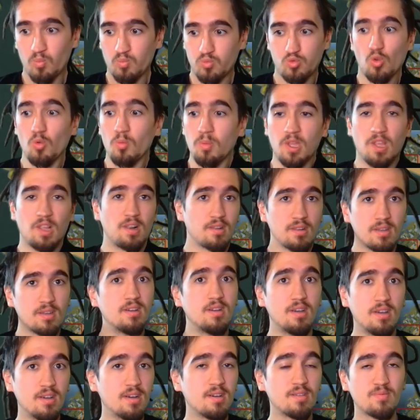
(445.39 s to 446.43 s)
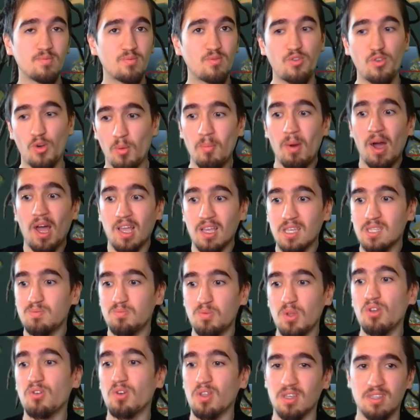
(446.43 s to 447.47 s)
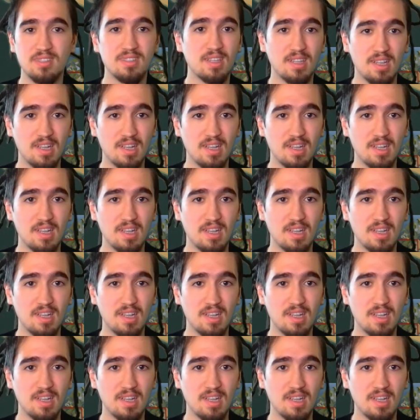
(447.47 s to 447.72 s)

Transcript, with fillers: 2 mil, from my experience at